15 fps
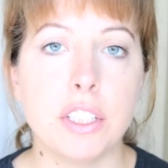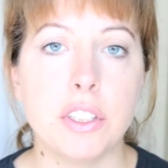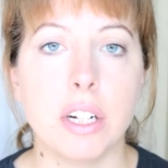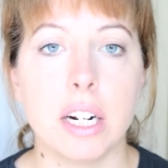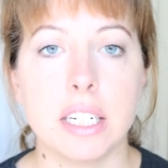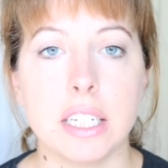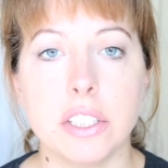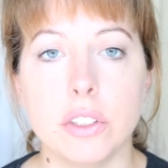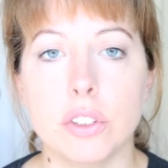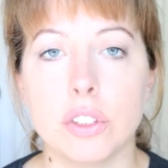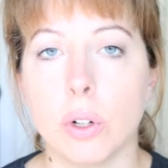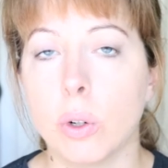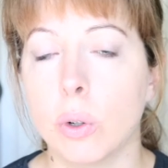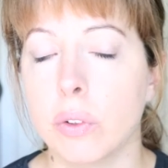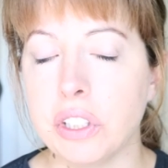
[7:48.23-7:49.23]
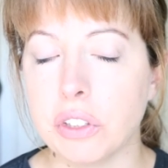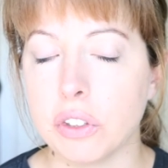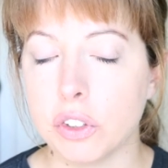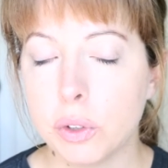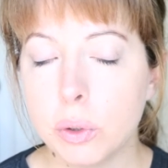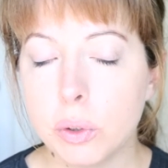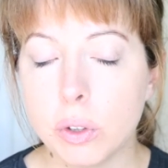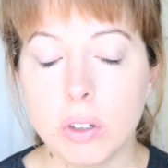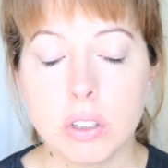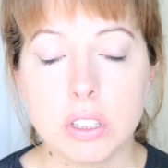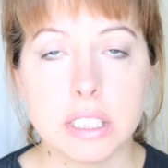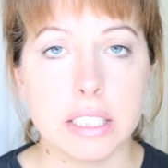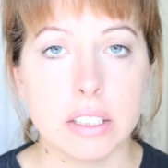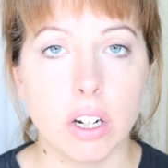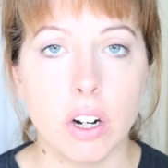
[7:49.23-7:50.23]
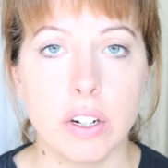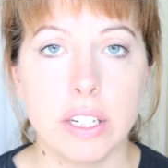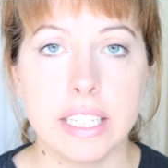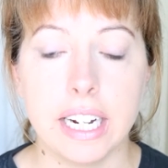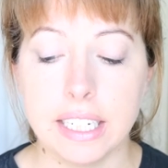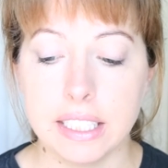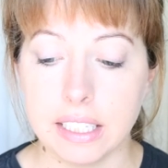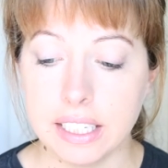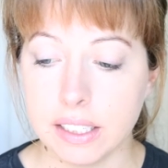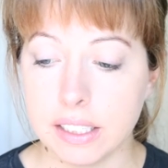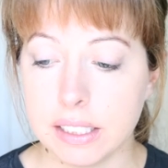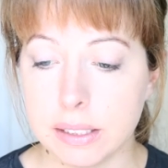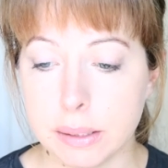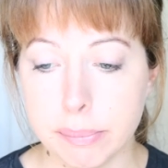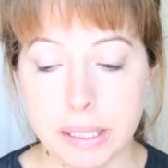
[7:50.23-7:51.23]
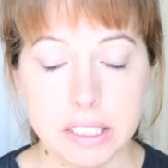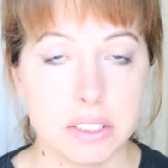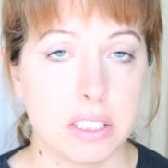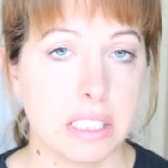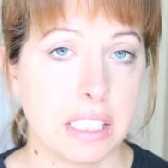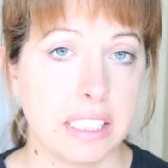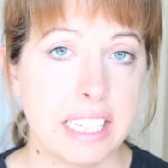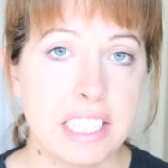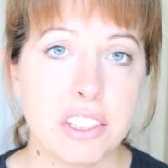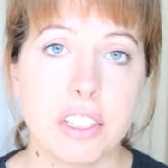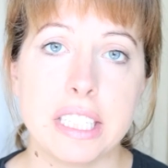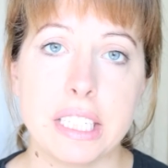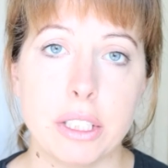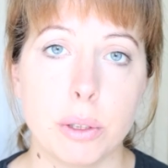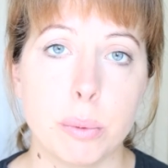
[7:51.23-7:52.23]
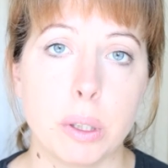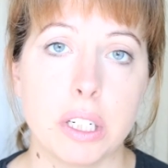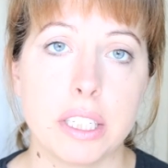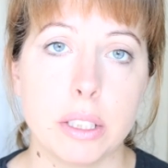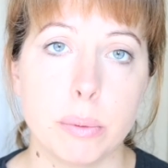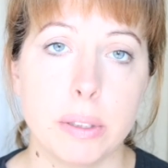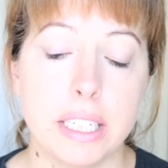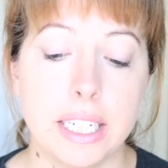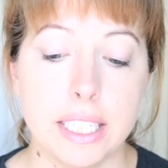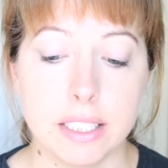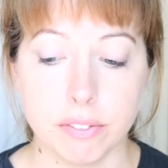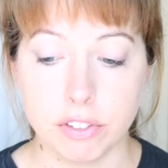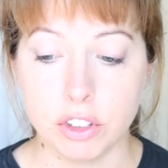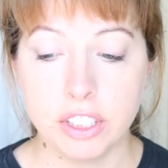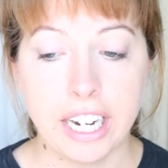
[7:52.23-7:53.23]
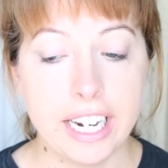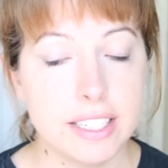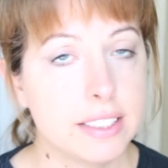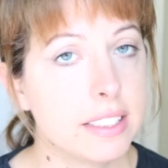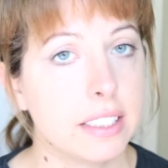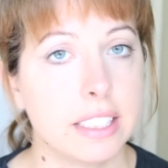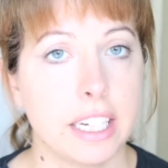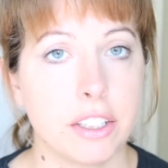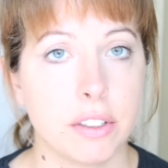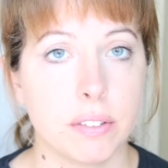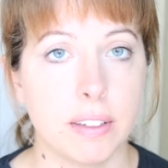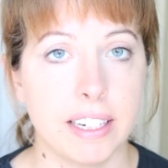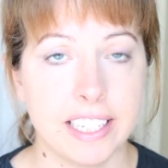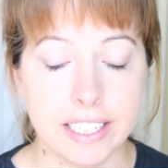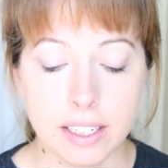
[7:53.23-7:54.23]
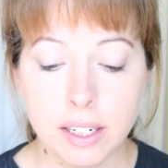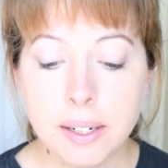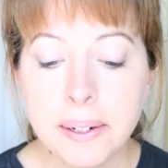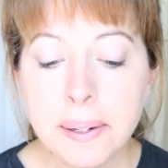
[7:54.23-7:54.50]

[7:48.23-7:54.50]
You got to get used to holding your tools and all of that. And it, it, depends on the leather that you're working with, if you case the leather right.